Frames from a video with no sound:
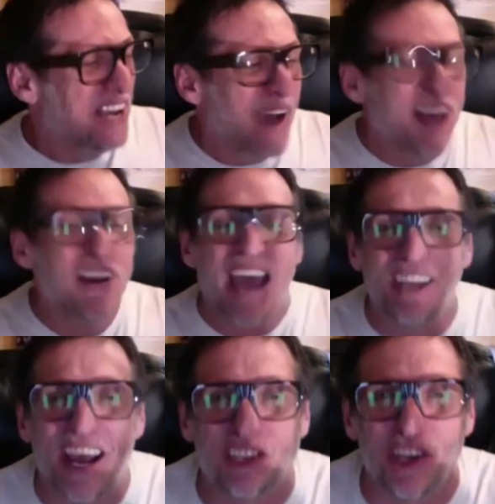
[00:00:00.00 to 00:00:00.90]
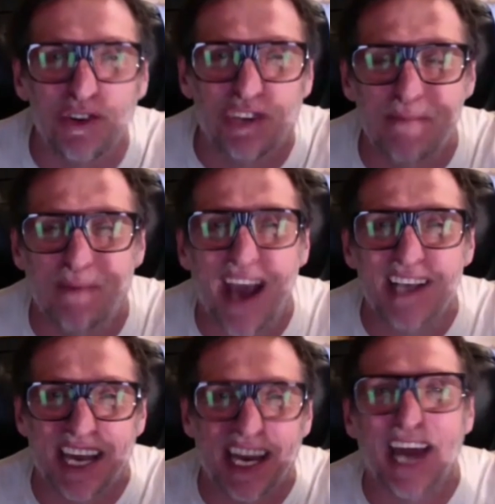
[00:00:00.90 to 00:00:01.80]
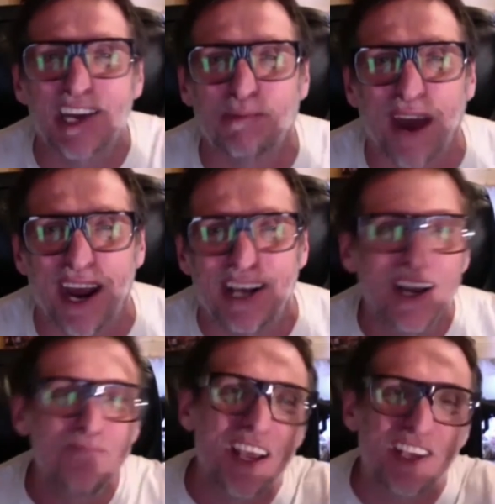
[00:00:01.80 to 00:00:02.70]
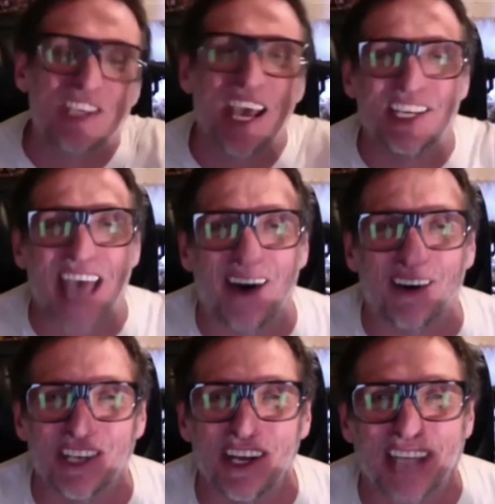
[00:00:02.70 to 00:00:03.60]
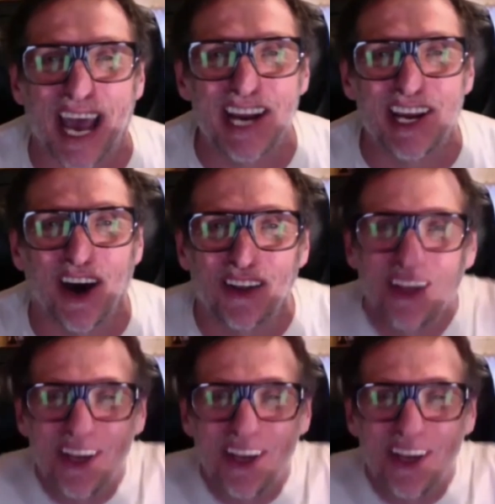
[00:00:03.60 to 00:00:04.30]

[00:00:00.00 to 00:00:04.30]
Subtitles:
Well, and you had 2 tea breaks and a lunch break. There's 6 hours of your day gone.